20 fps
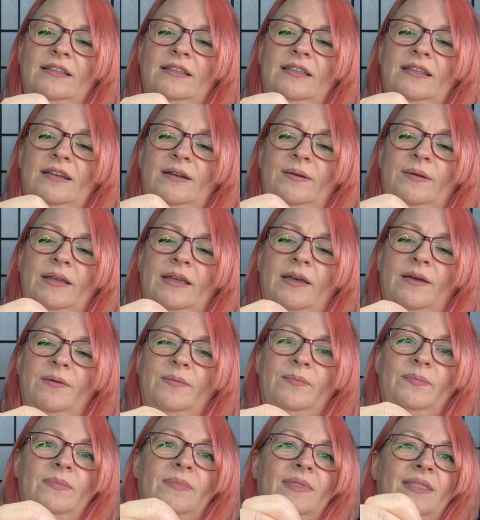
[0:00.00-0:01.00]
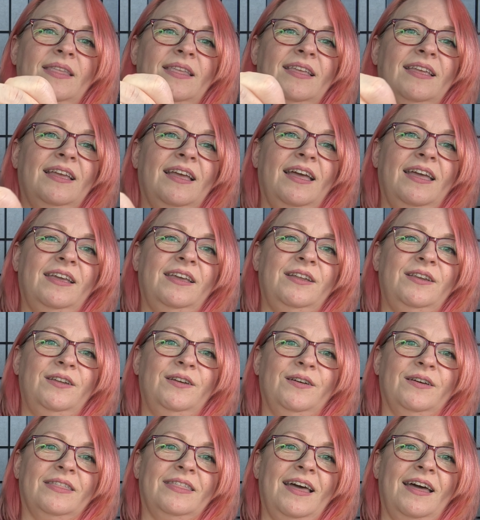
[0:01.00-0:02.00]
we go. I can
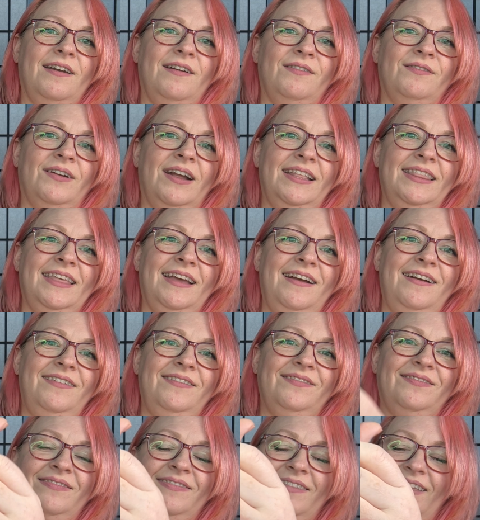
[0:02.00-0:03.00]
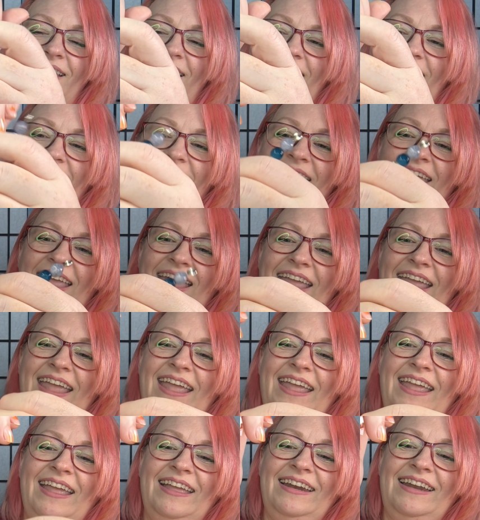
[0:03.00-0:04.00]
hook that on right there.
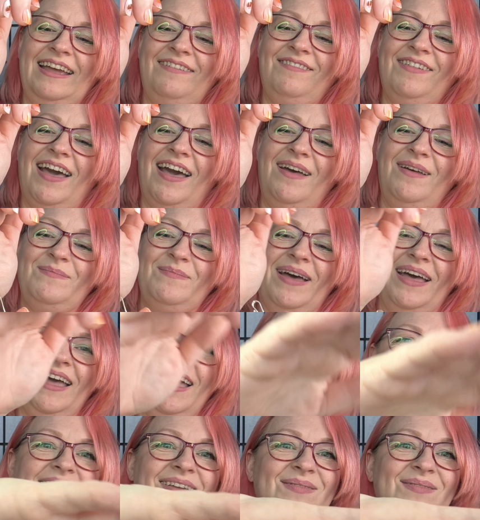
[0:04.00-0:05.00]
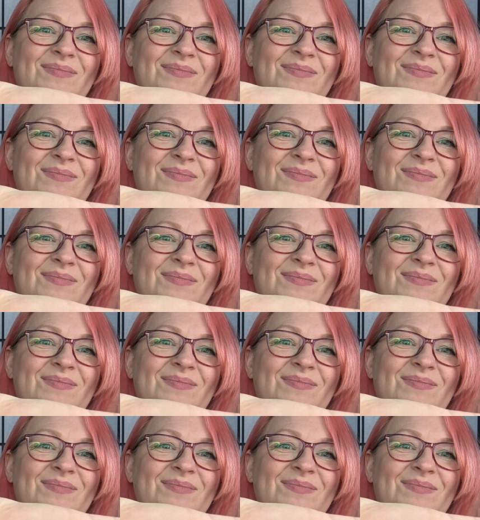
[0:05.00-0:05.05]
And I've got my